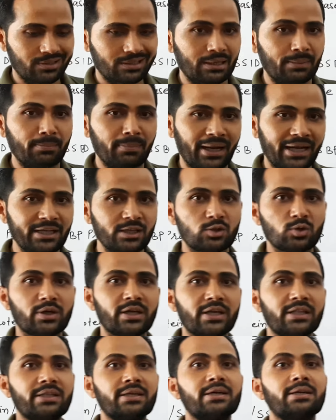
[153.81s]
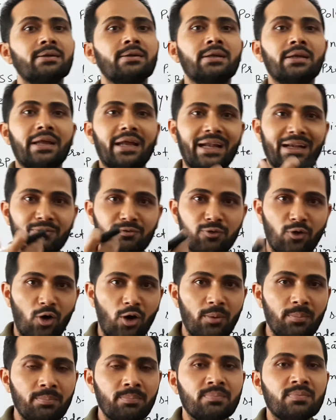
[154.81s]
combine together and
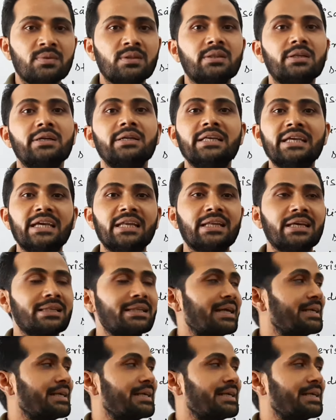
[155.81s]
form the DNA,